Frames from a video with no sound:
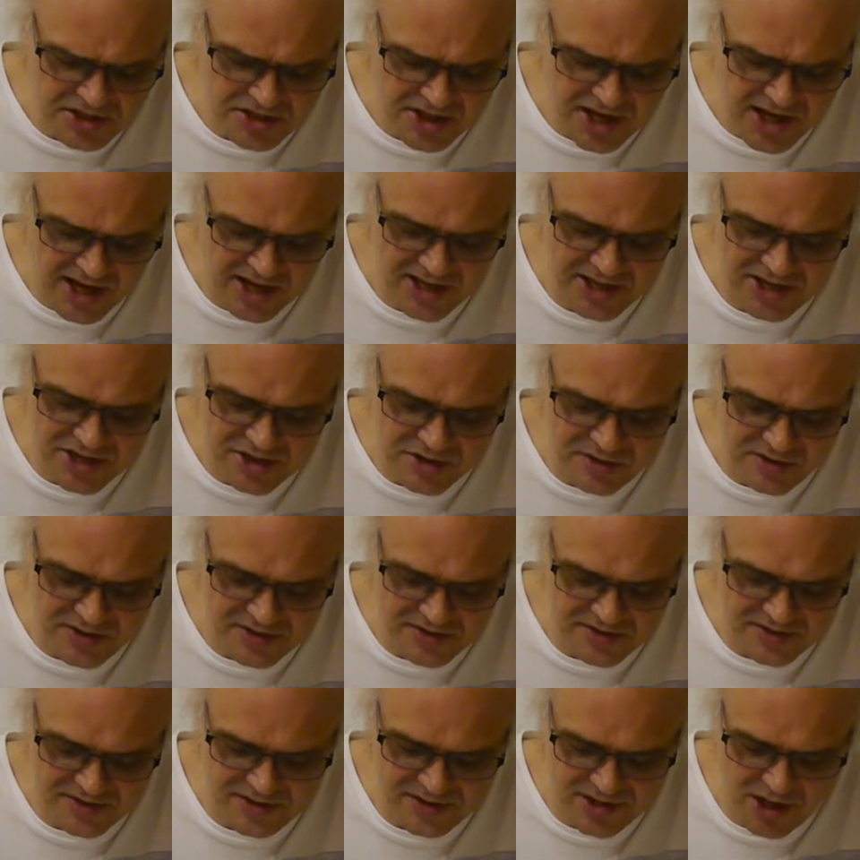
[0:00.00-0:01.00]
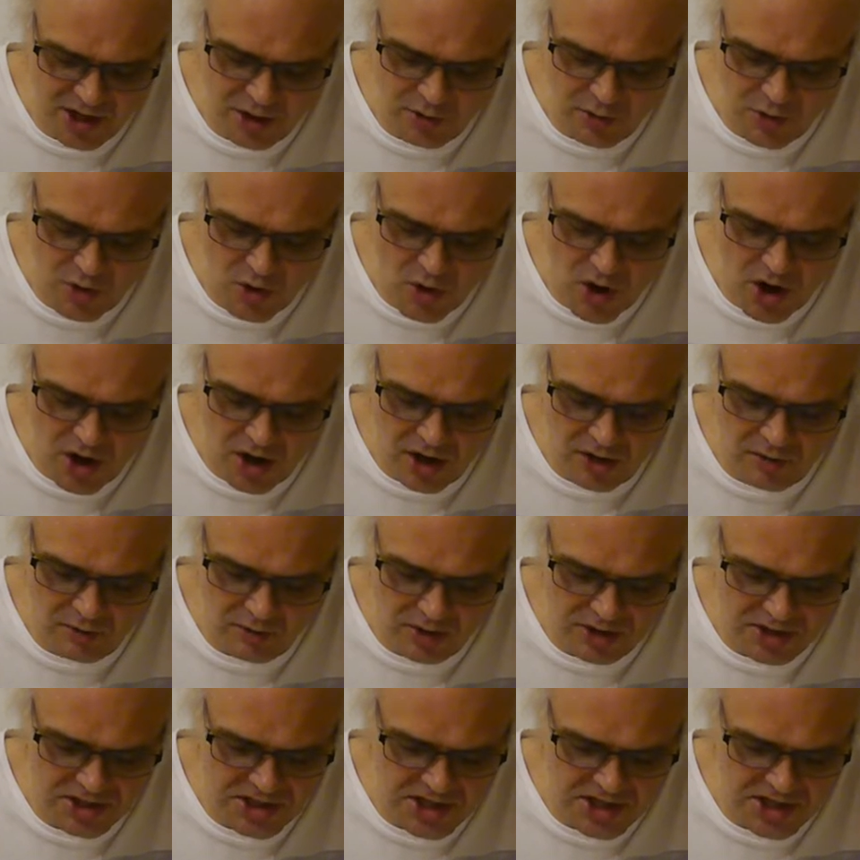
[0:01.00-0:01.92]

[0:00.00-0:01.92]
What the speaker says: Actress, now you are on